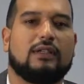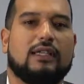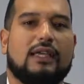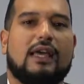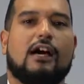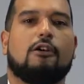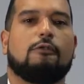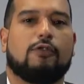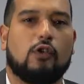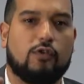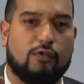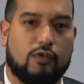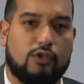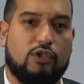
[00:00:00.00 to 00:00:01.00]
helpful
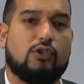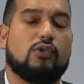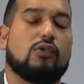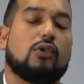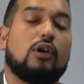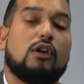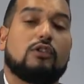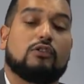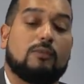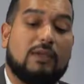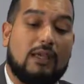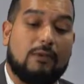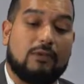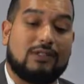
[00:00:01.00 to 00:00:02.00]
for you to
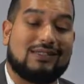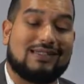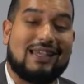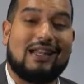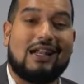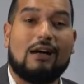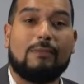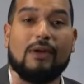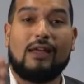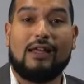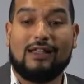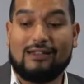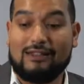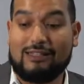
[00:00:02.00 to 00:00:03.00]
be able to set up
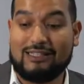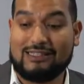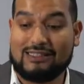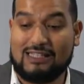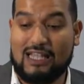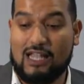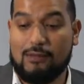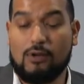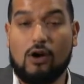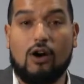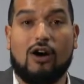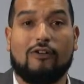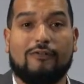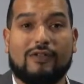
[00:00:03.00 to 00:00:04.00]
the same
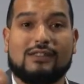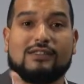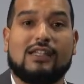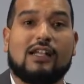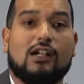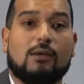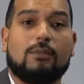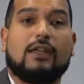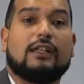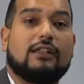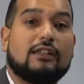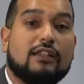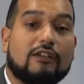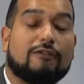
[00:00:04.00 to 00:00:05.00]
office setup
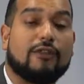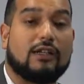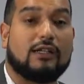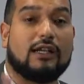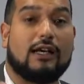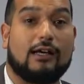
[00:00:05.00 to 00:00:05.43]
in different